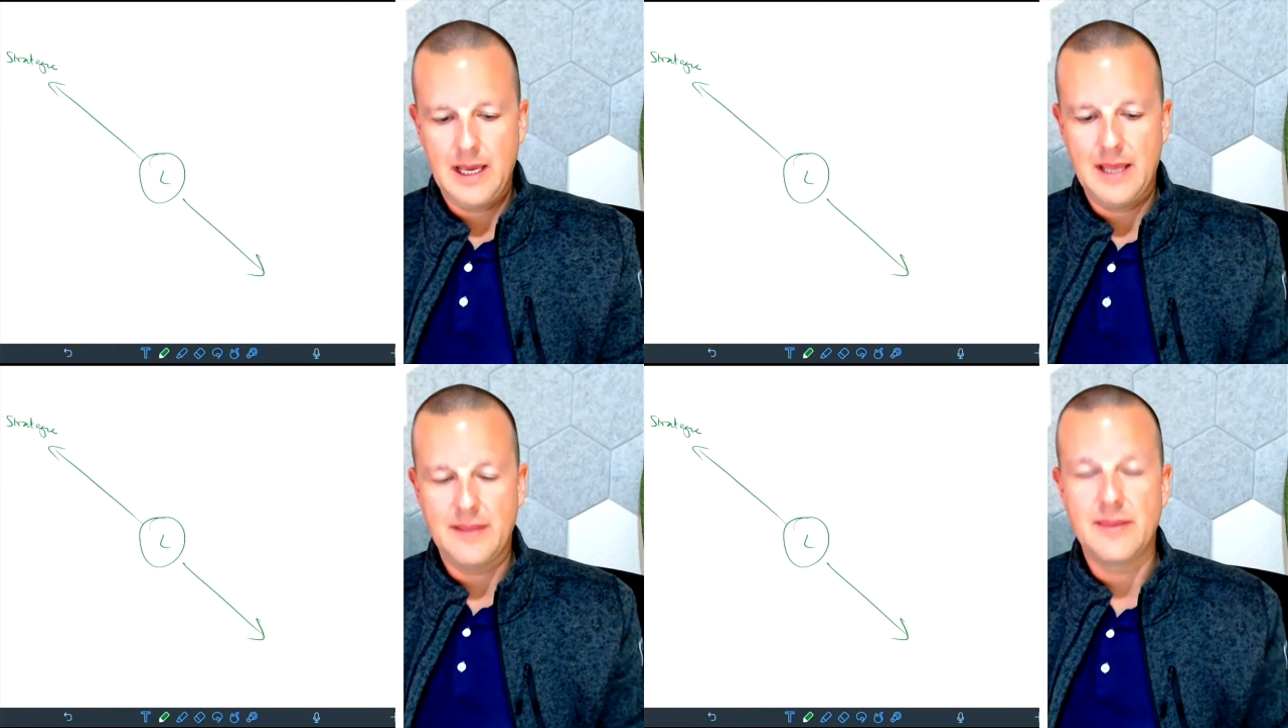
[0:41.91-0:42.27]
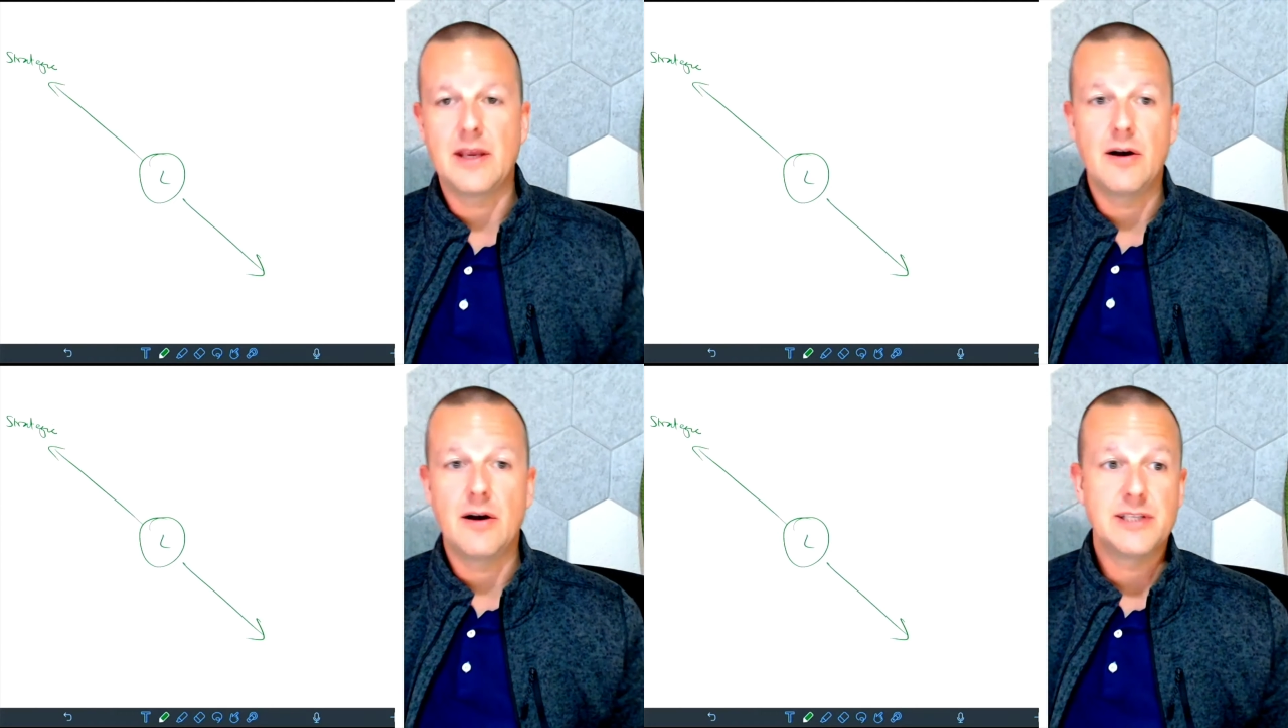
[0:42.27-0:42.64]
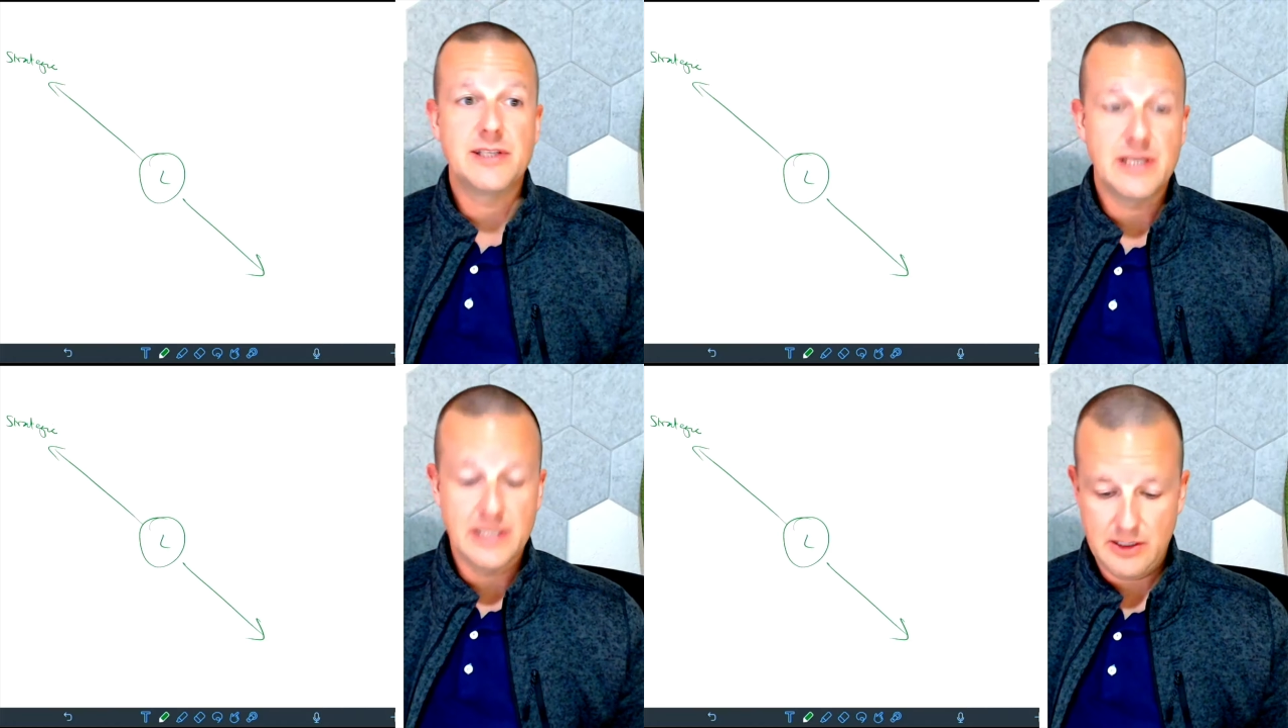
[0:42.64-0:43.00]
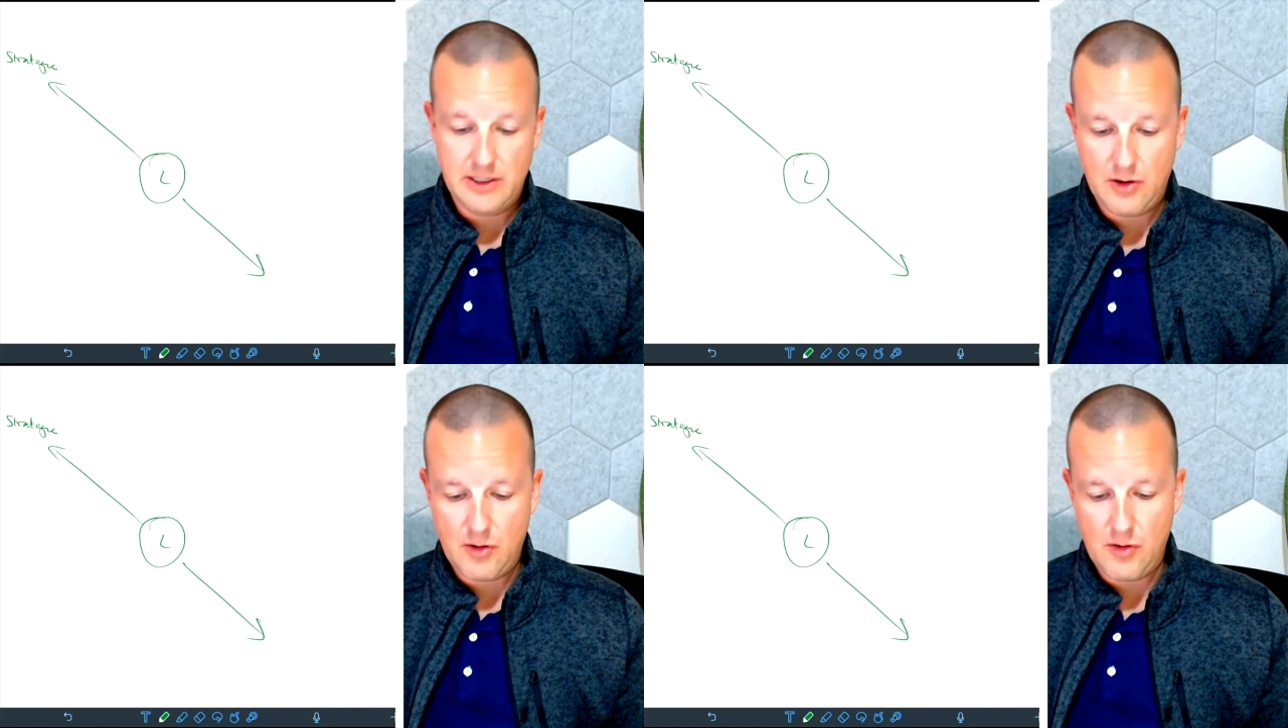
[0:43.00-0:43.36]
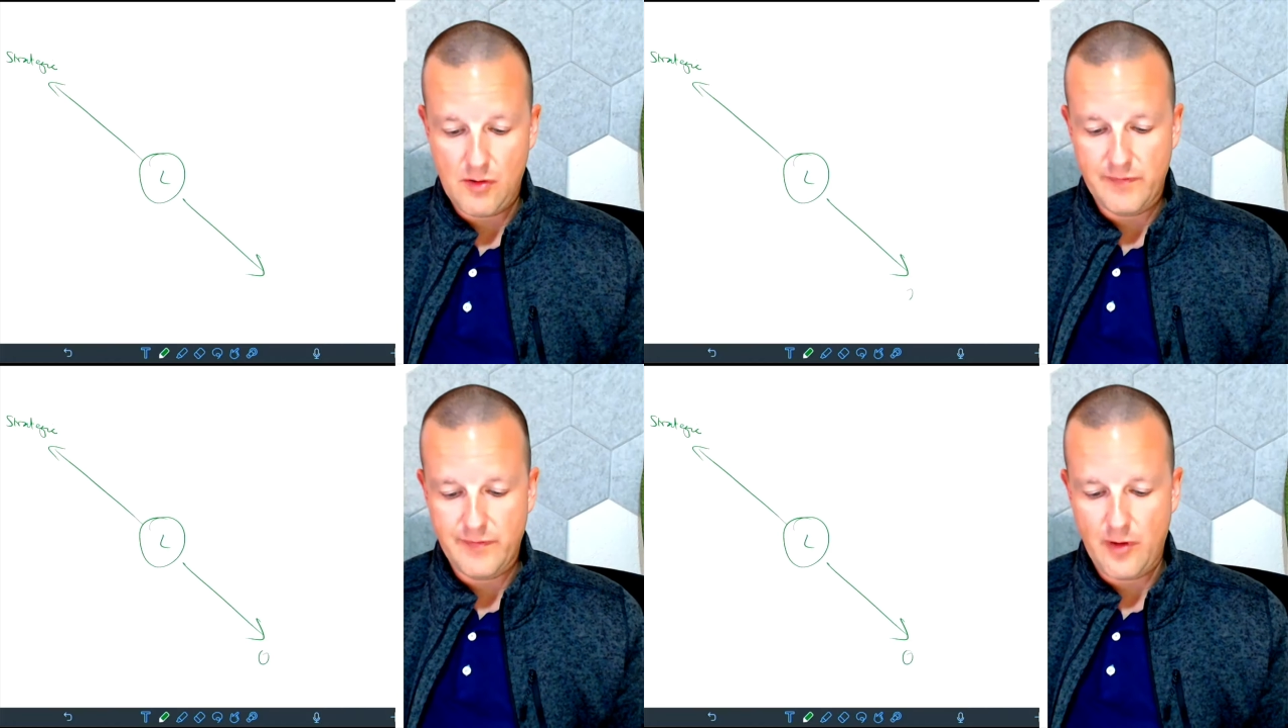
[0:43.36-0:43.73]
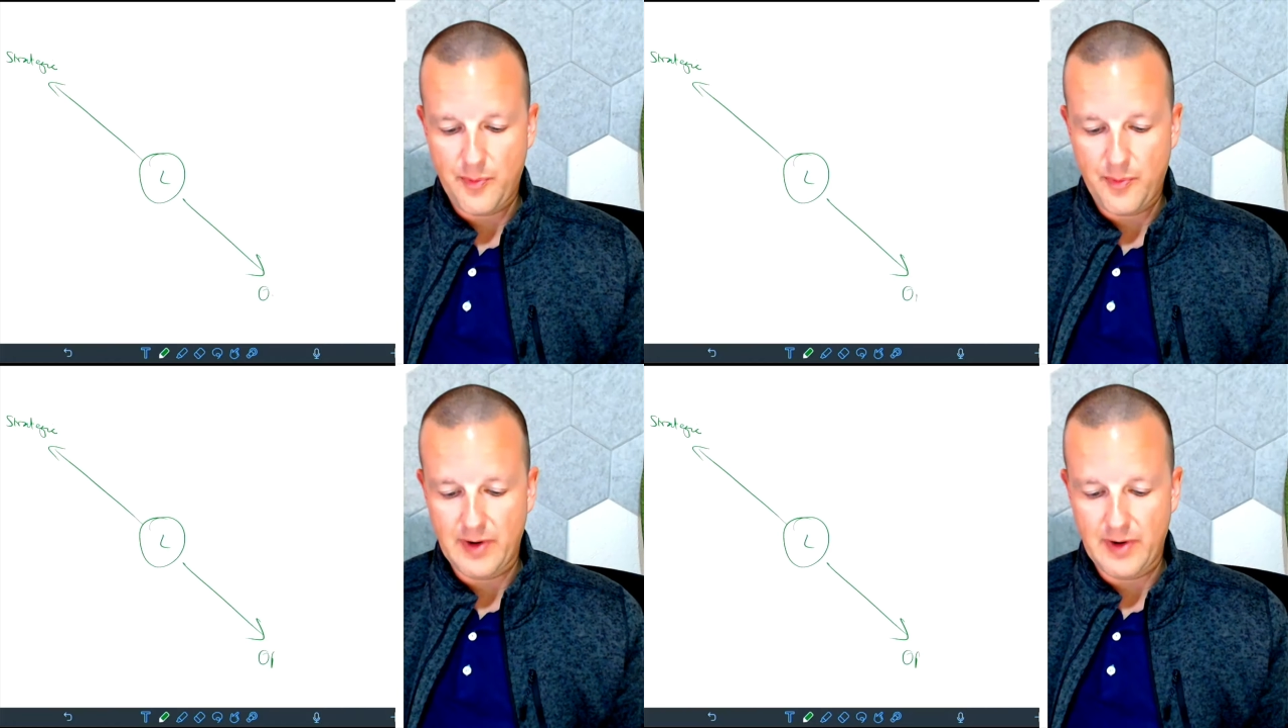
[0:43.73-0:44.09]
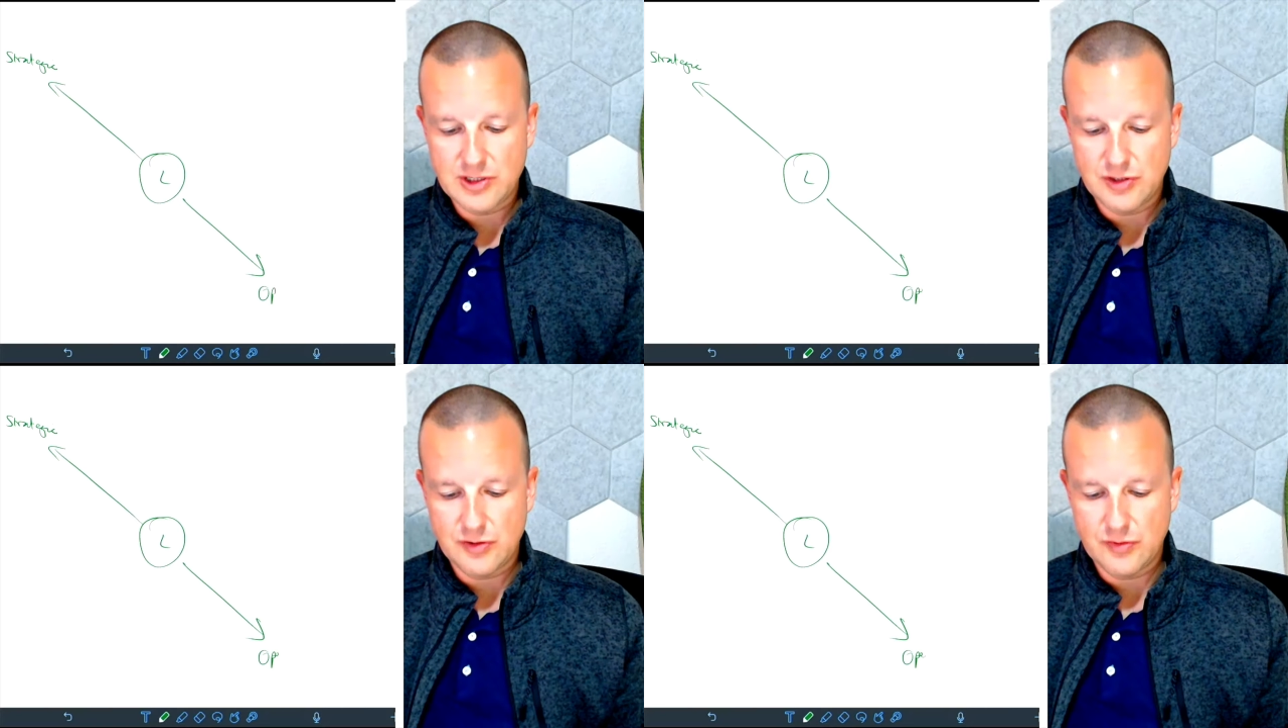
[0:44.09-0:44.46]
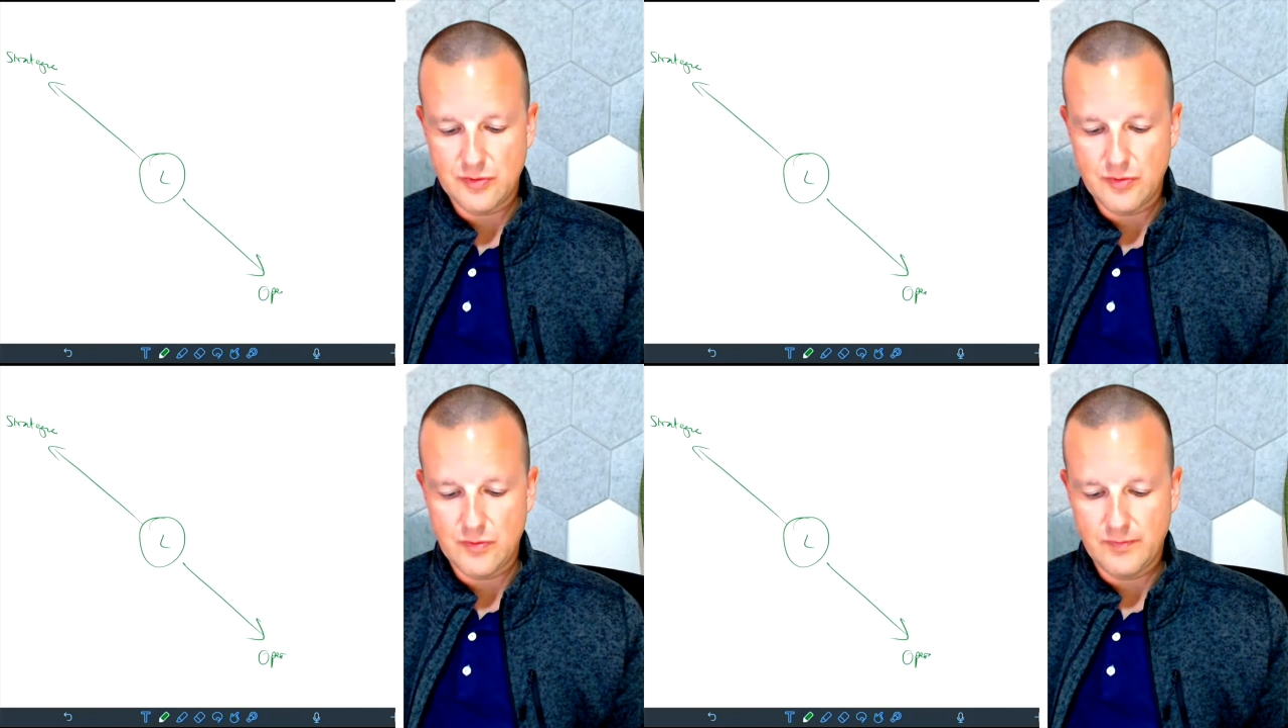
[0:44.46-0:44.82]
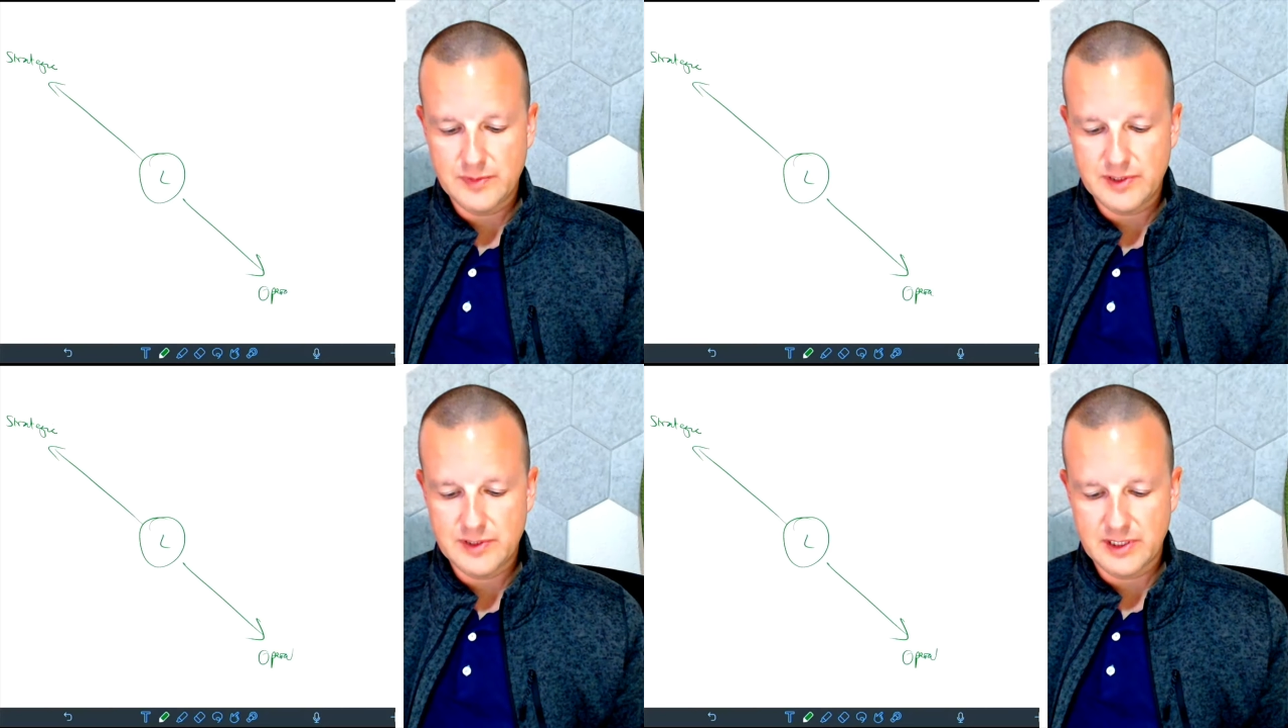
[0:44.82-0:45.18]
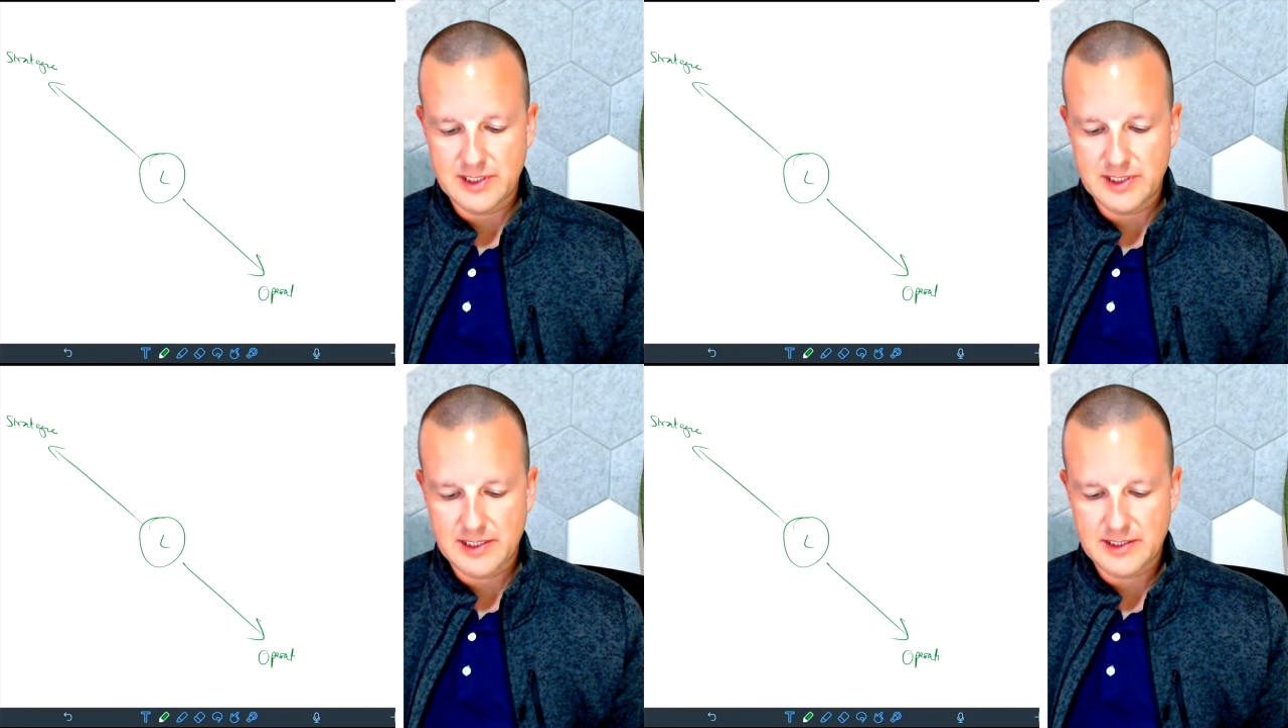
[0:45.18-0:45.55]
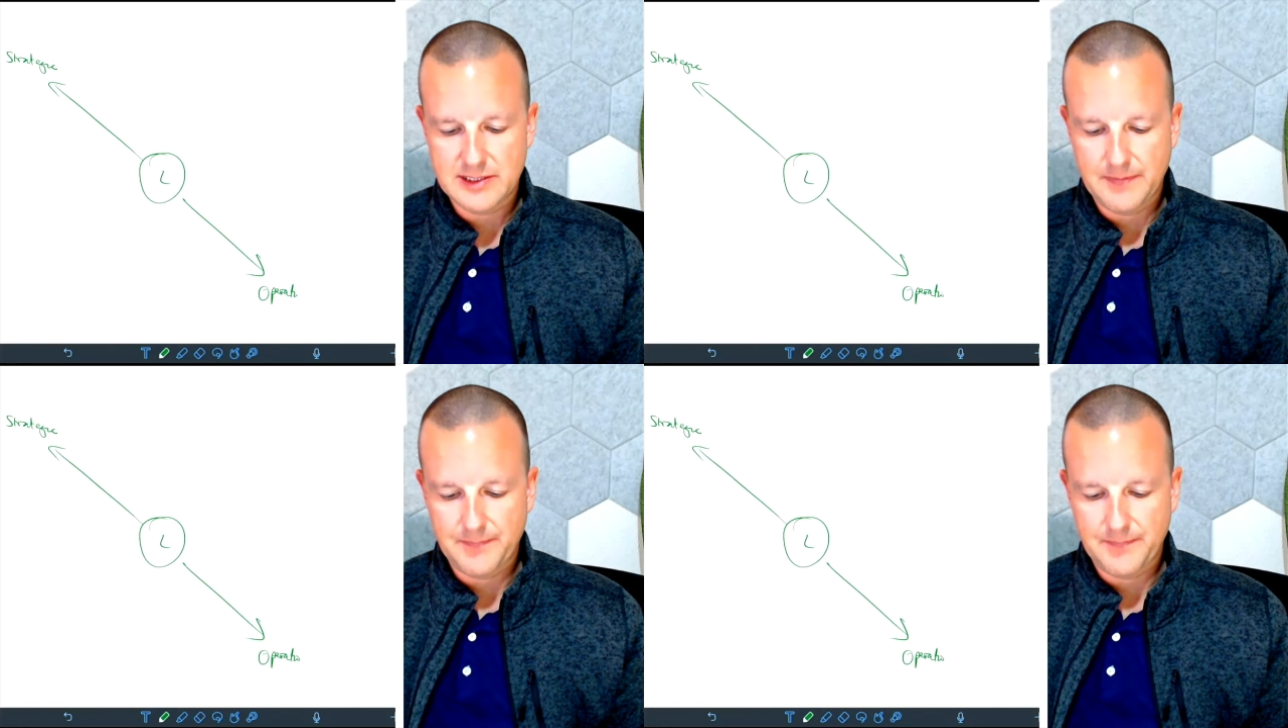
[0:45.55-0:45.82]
and the idea of operational success.